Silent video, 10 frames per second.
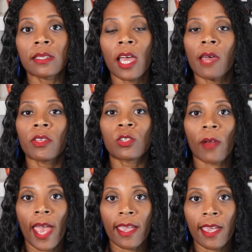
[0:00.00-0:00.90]
of the
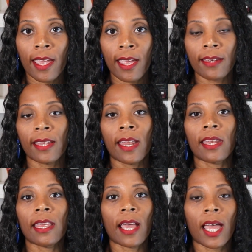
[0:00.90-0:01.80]
dragon and
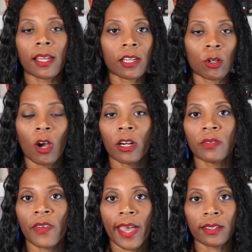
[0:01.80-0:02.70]
any,
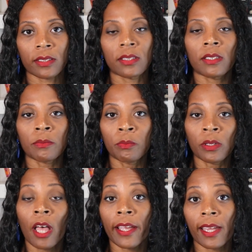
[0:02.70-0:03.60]
artifacts
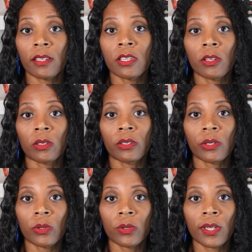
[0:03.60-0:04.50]
belonging to
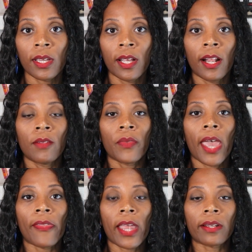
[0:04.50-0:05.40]
Luke,
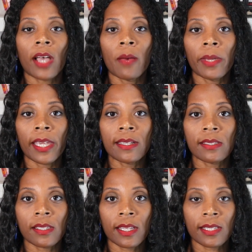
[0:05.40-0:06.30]
and then coming
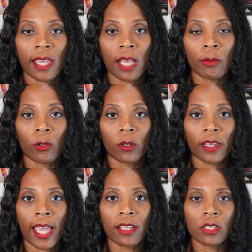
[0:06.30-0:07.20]
into the
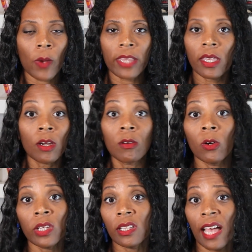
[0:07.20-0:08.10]
table. And so I think her
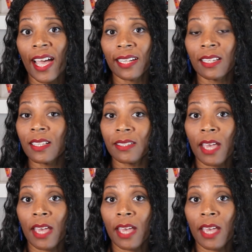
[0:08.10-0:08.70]
only line in this